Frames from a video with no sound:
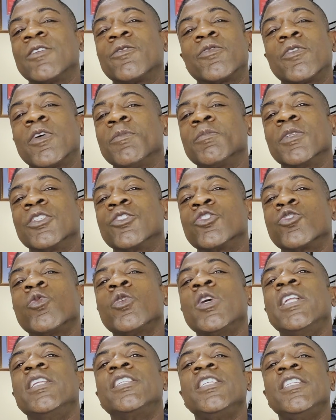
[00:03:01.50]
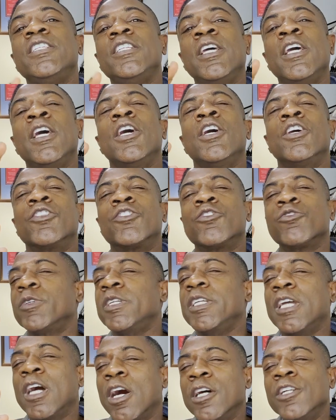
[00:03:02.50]
from the
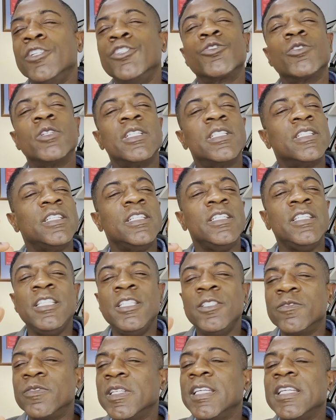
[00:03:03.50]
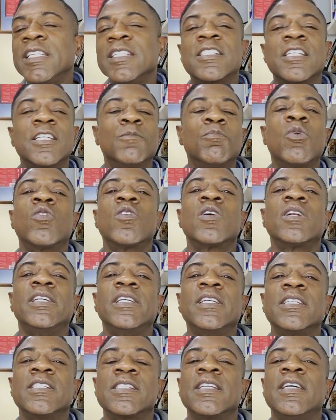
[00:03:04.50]
2,300 evenings and
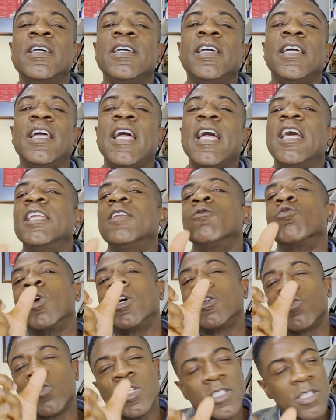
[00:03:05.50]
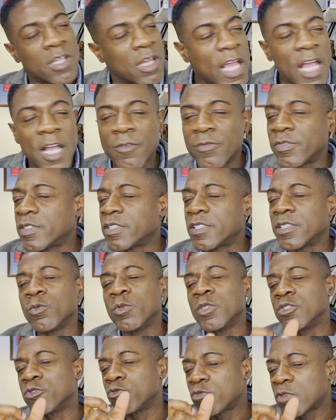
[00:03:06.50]
mornings. And what was left
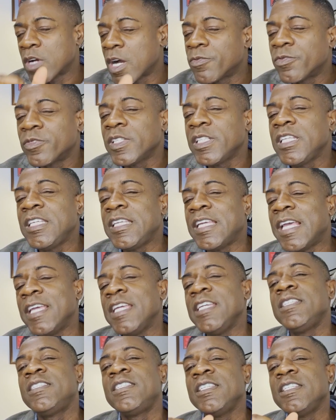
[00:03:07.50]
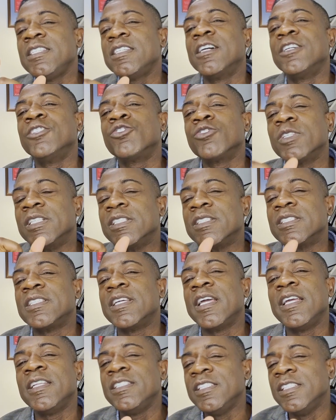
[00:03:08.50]
was roughly
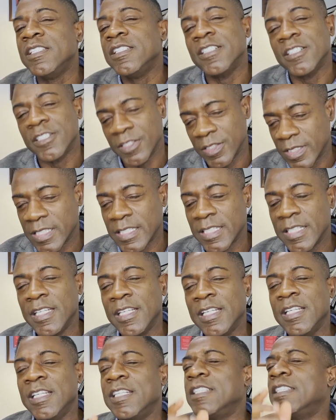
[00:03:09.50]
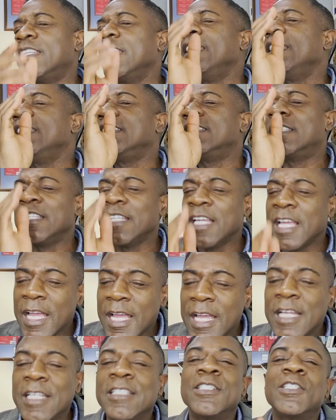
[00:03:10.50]
1,810 years. They
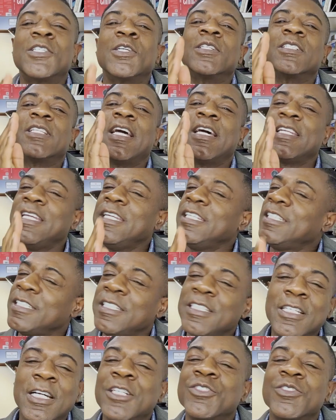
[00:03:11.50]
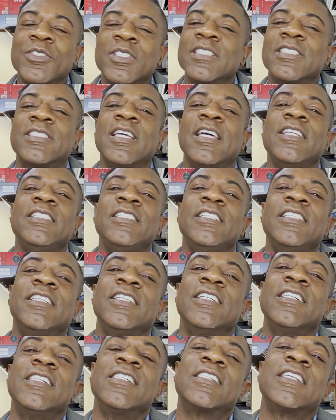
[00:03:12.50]
then took that 1,810
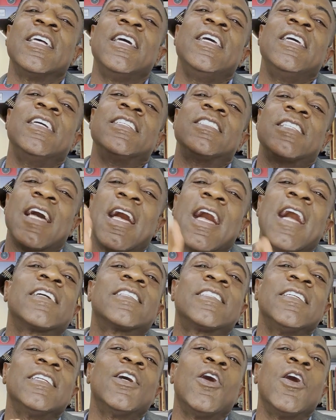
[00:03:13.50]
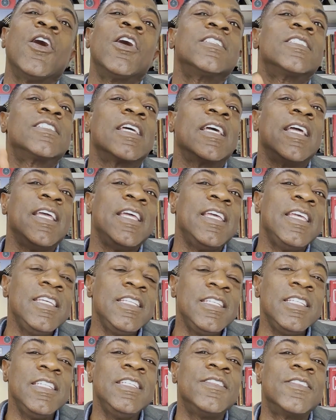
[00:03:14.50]
years, tacked it on to
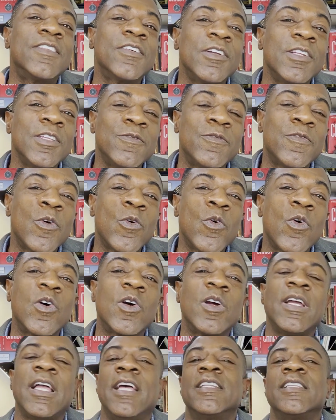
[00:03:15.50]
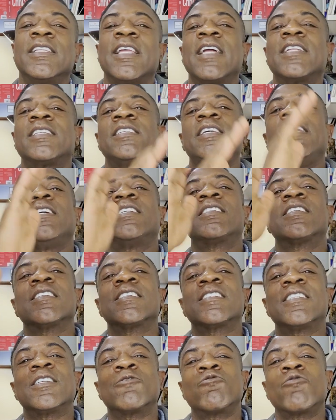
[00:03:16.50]
AD 34, and that takes
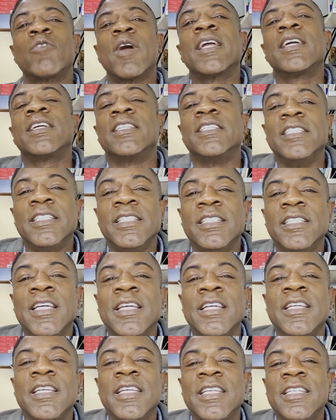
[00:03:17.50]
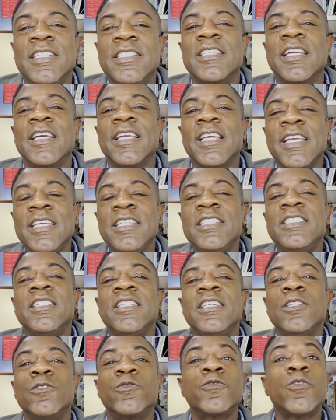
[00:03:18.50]
us directly into
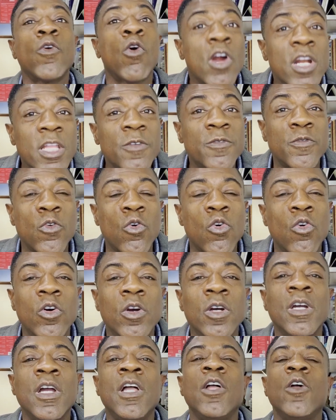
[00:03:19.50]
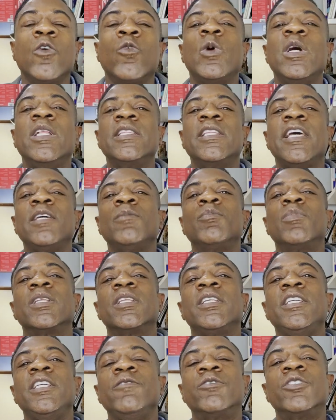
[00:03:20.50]
1844 when they
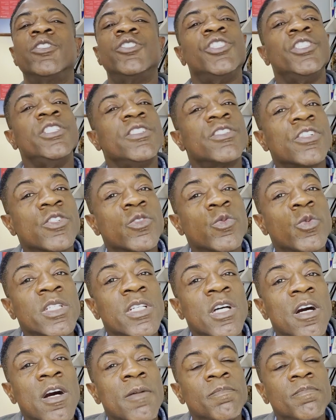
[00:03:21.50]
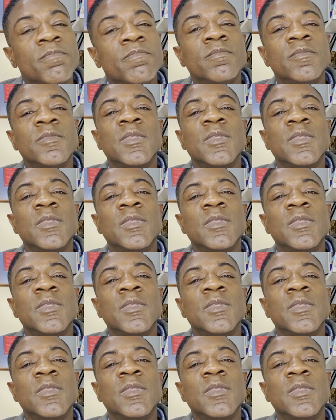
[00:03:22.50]
believed Jesus would come,